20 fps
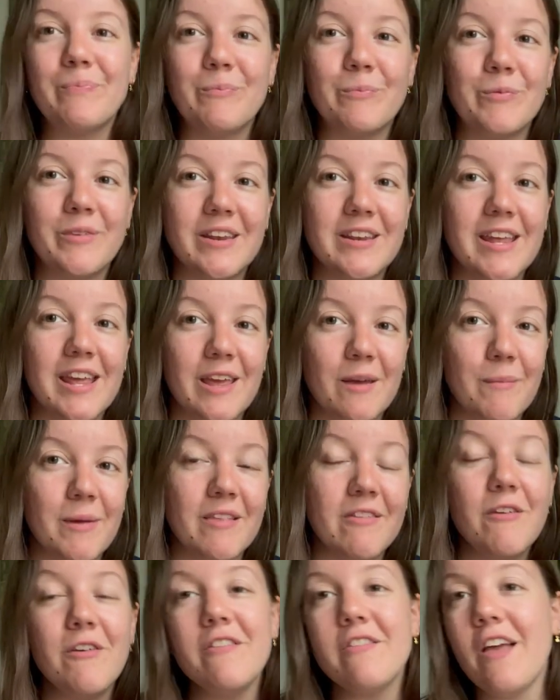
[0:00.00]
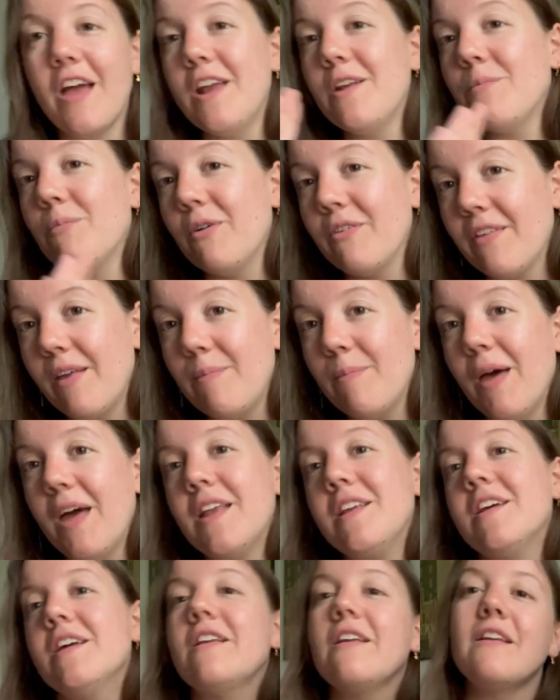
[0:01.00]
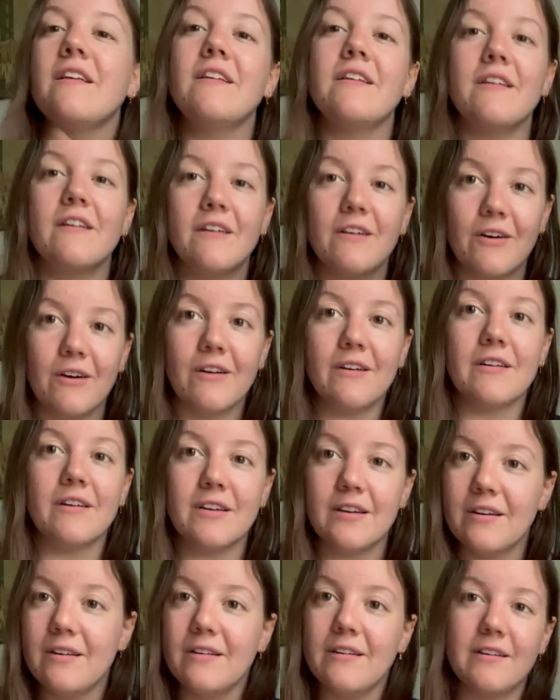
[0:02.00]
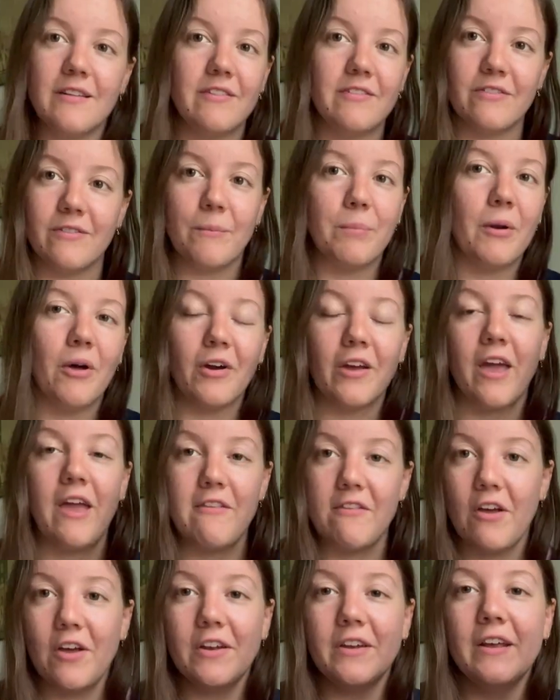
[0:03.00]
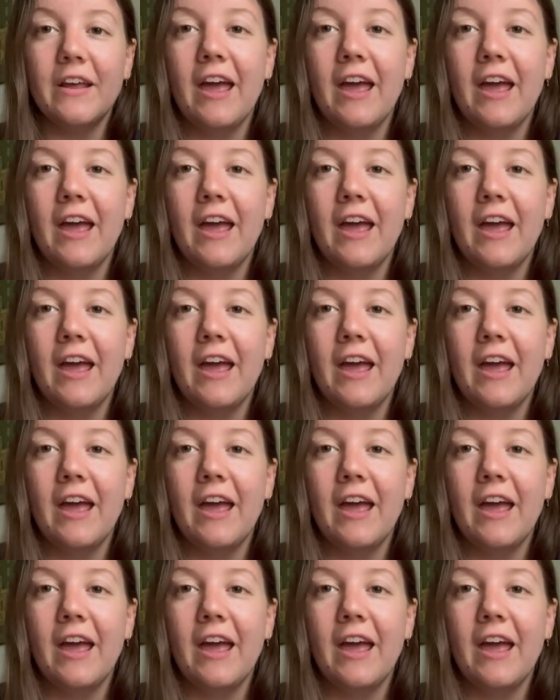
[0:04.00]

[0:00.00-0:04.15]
did he commit suicide? Was he murdered? The plot goes on.